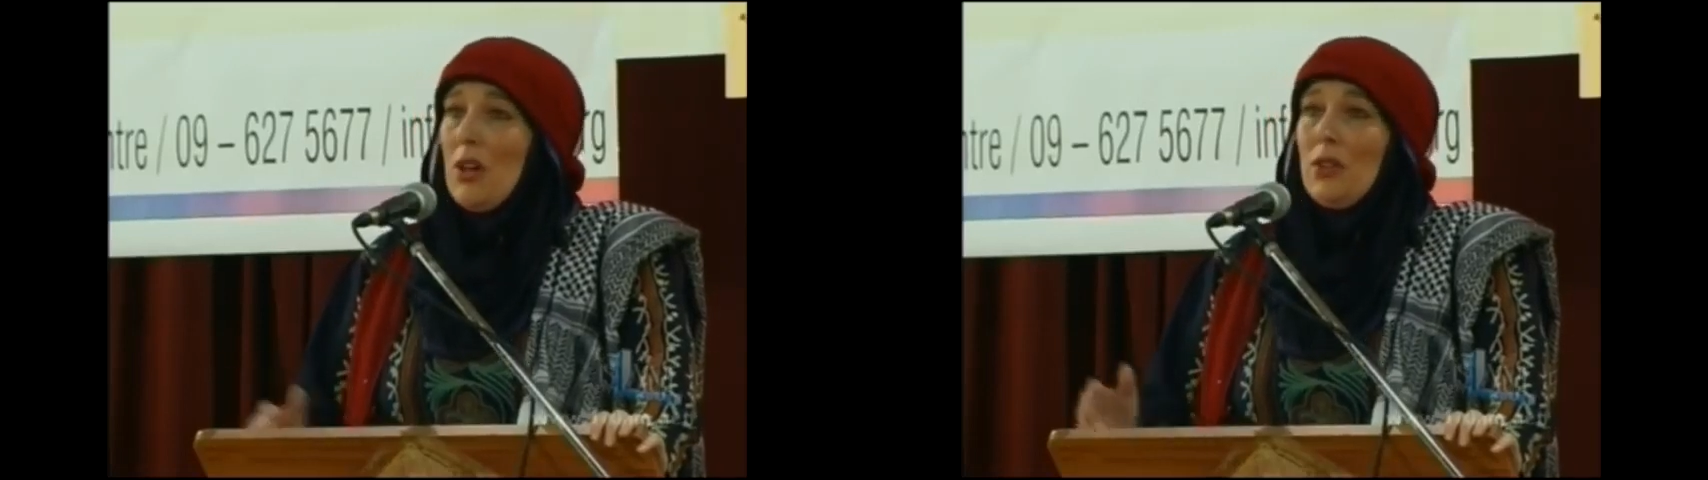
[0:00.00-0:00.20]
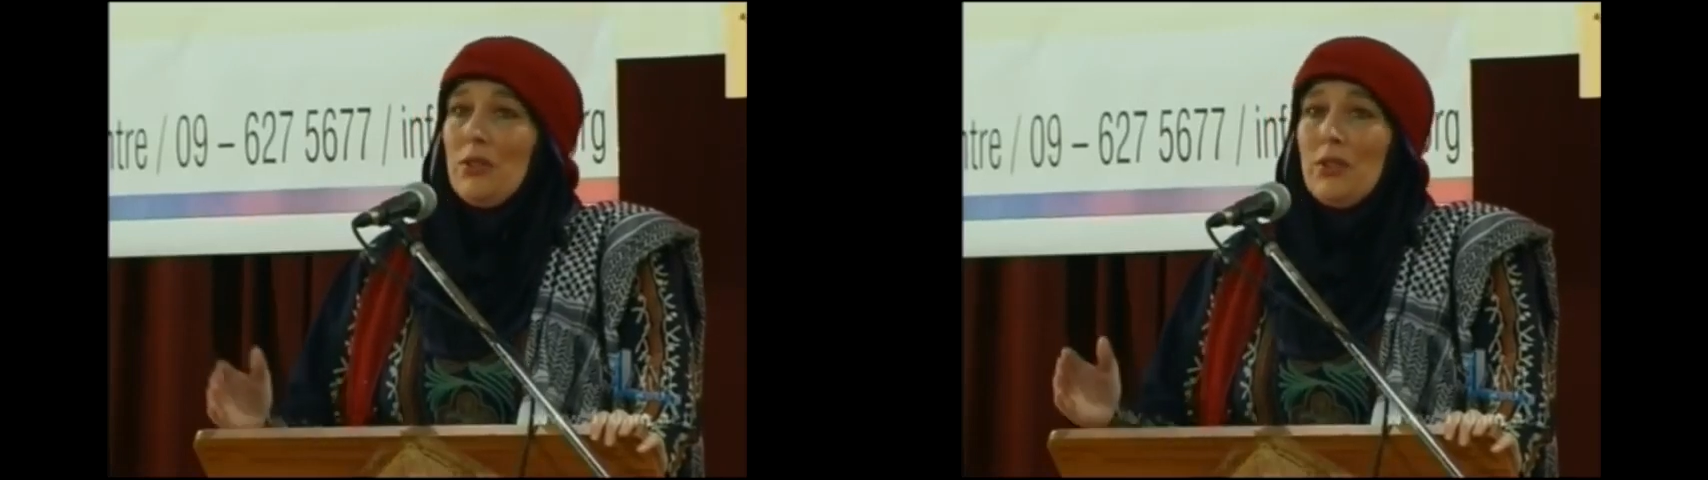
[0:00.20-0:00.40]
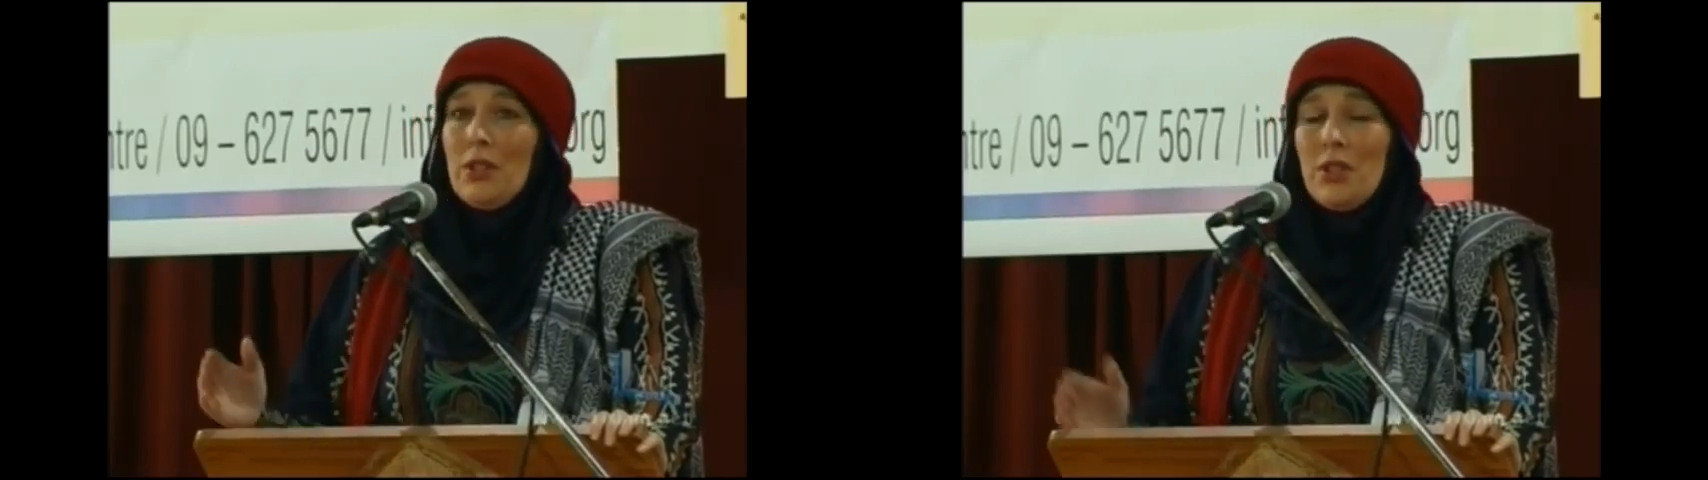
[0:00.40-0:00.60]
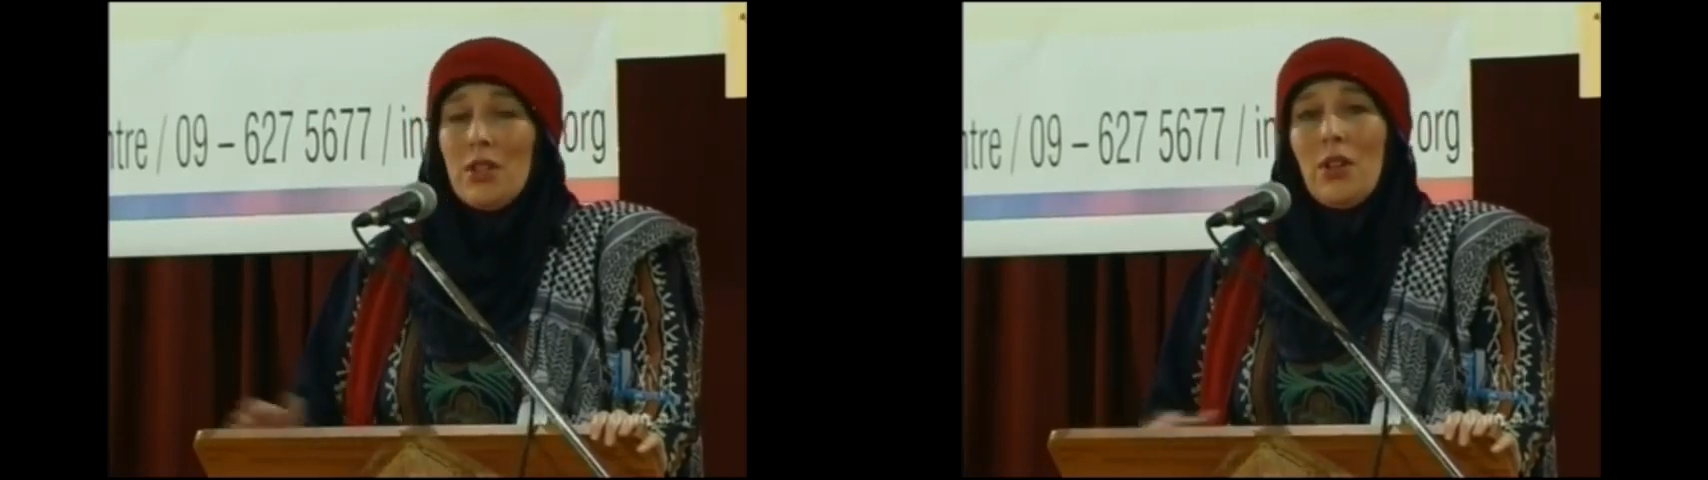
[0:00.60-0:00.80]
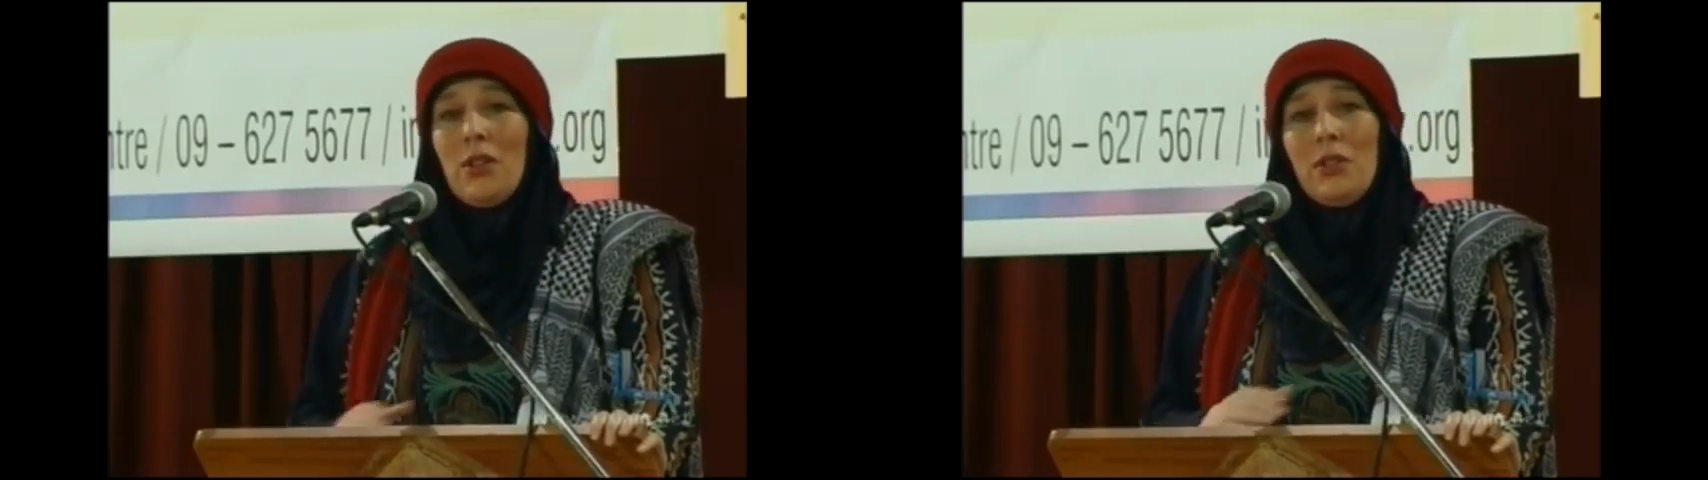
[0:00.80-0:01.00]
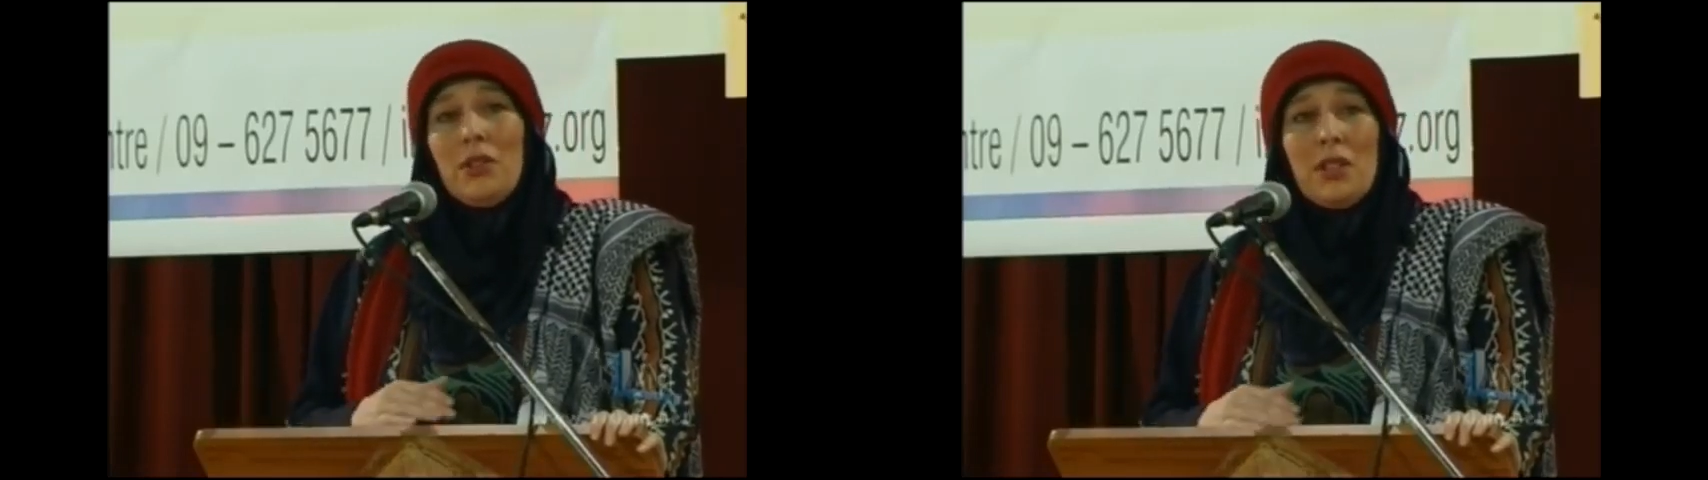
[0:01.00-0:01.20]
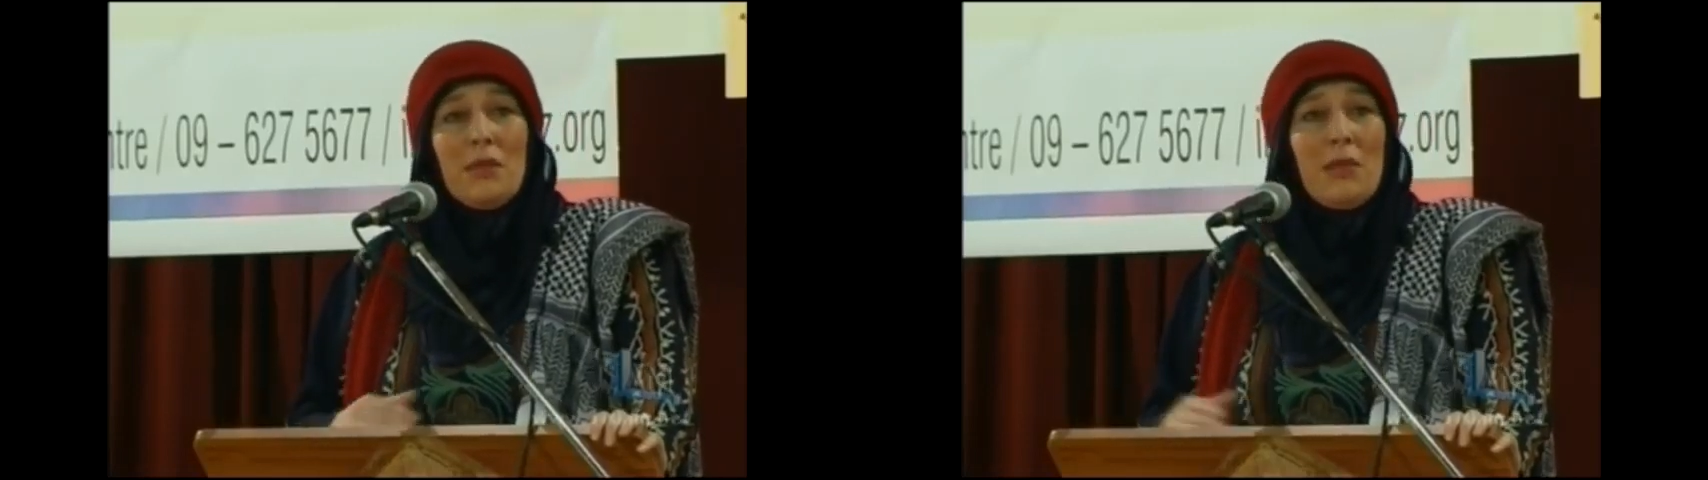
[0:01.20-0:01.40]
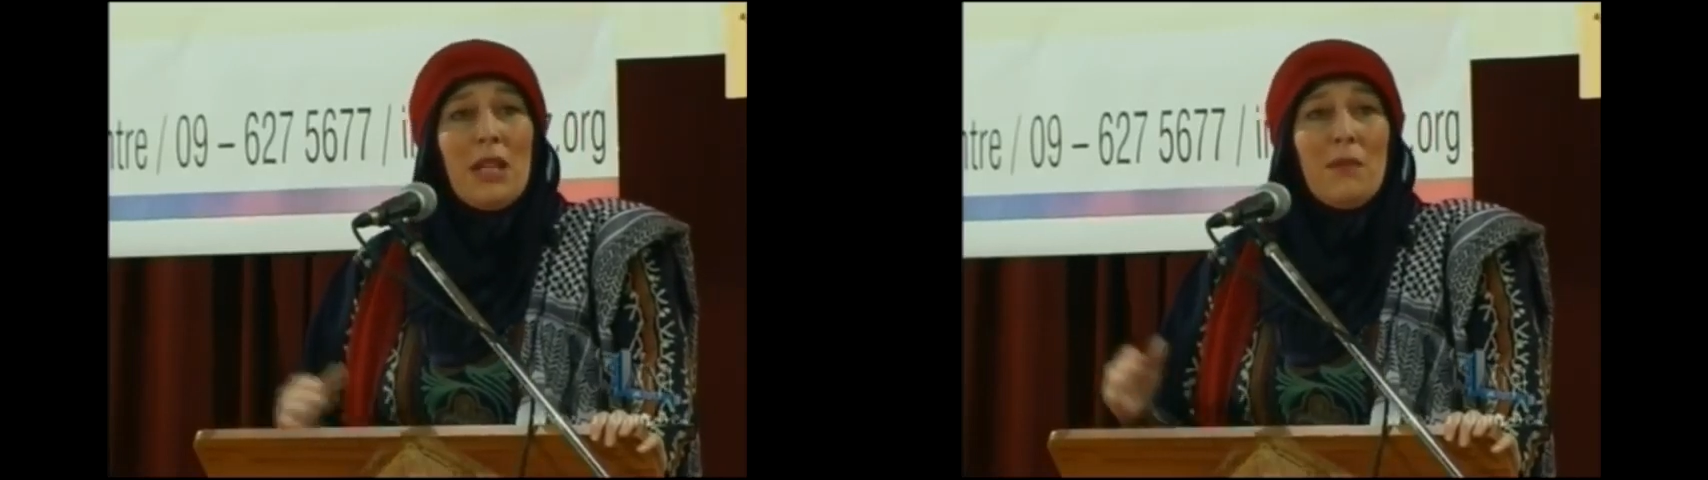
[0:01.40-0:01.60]
on
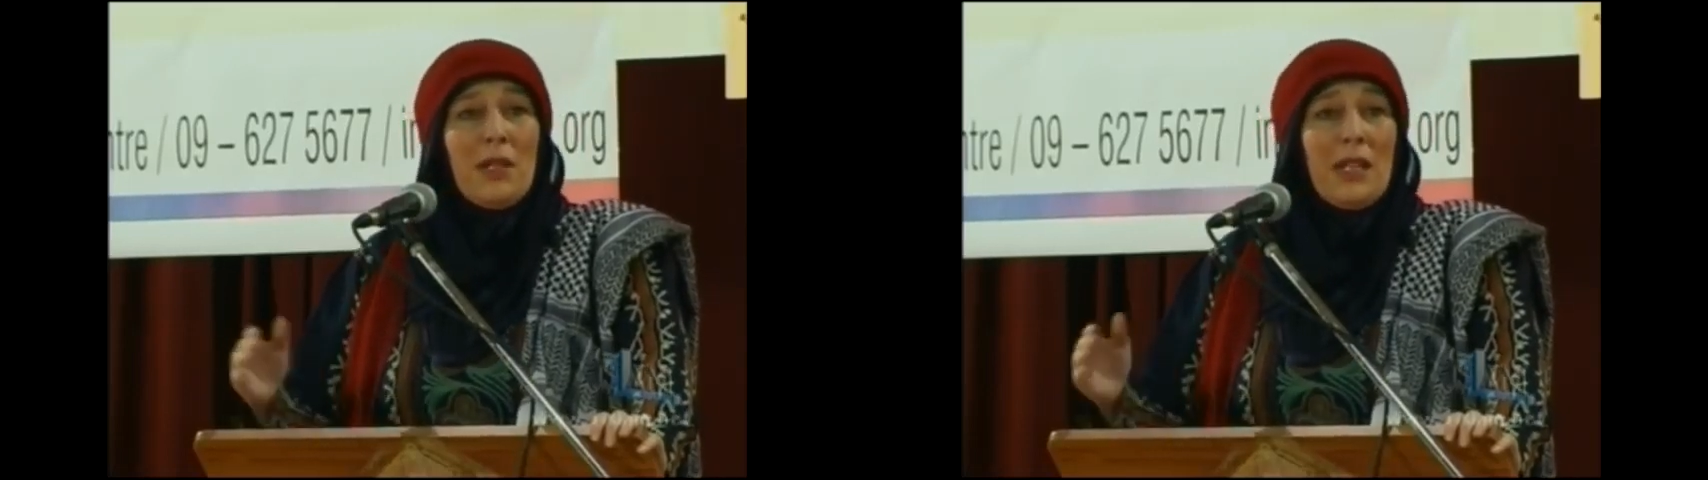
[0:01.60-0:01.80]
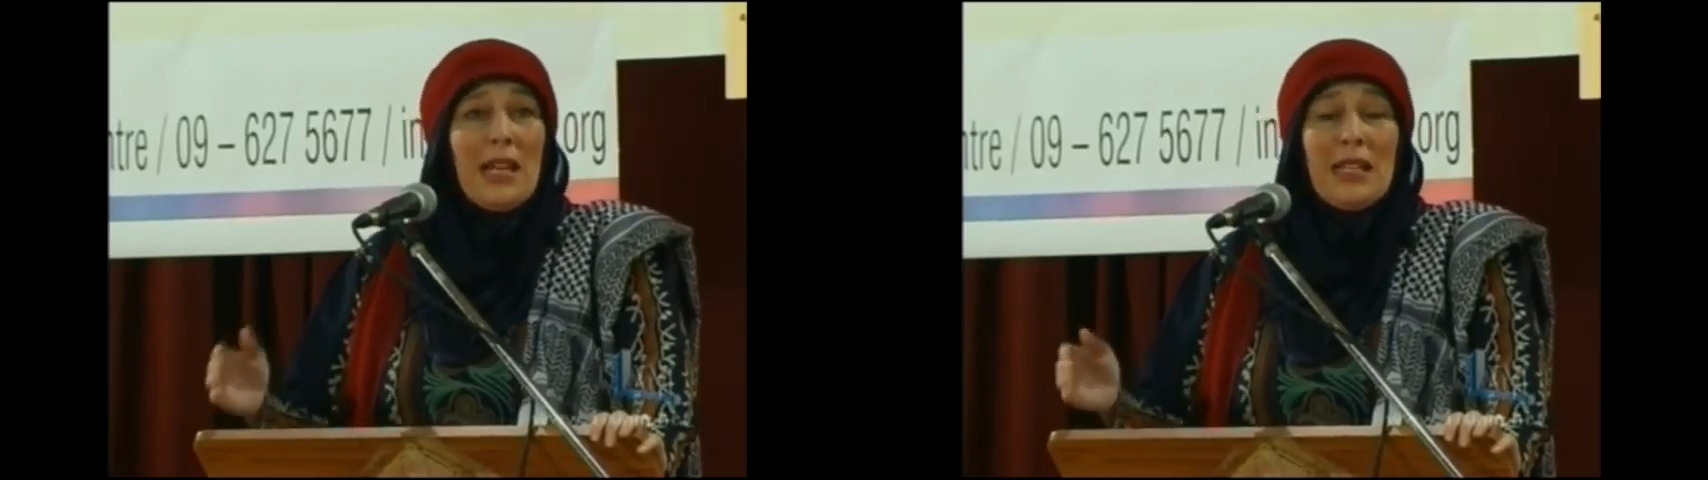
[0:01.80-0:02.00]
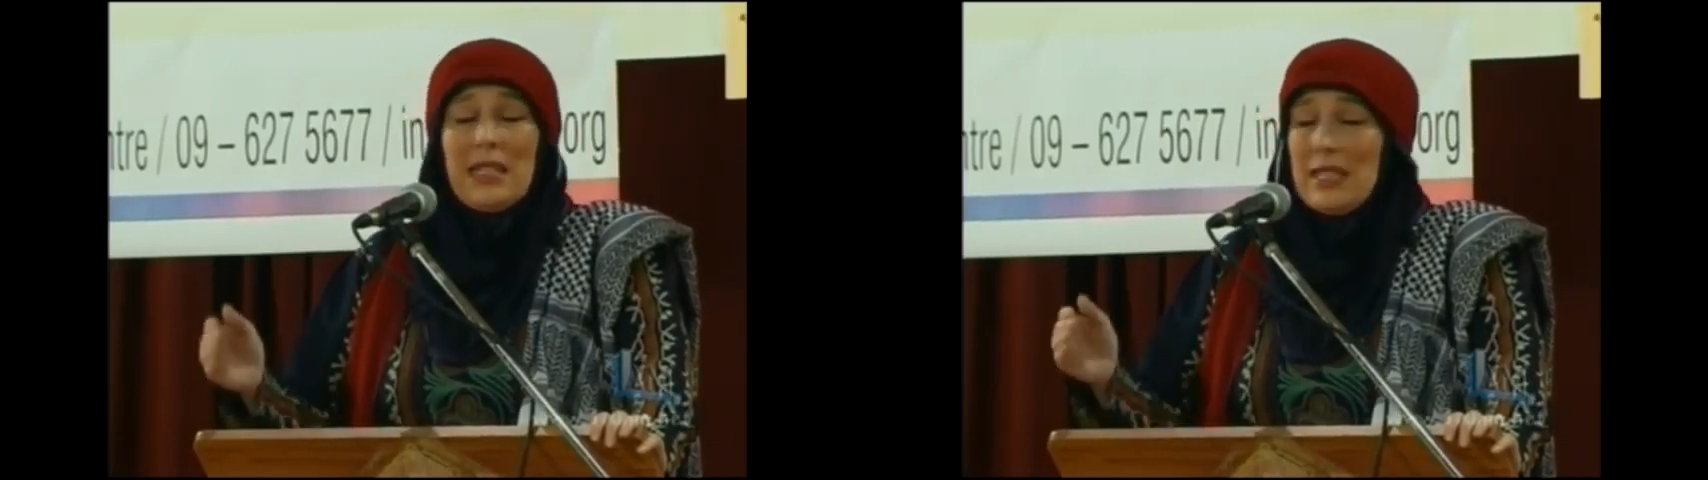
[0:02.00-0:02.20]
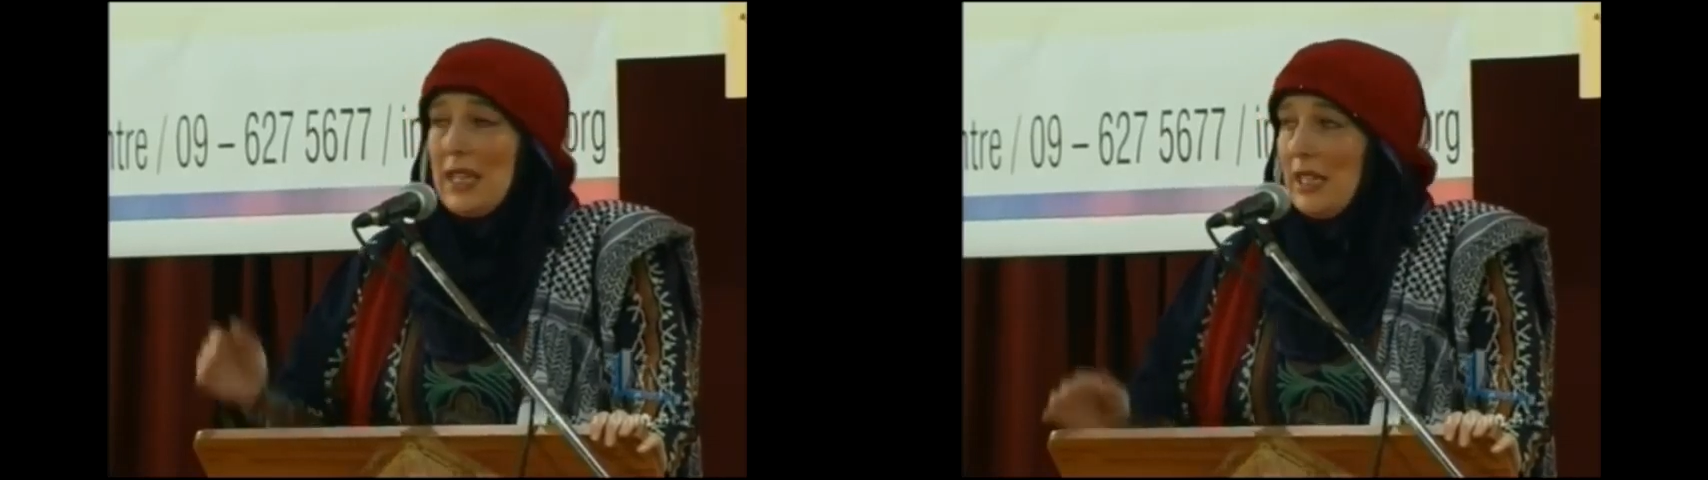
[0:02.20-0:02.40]
until maybe 8,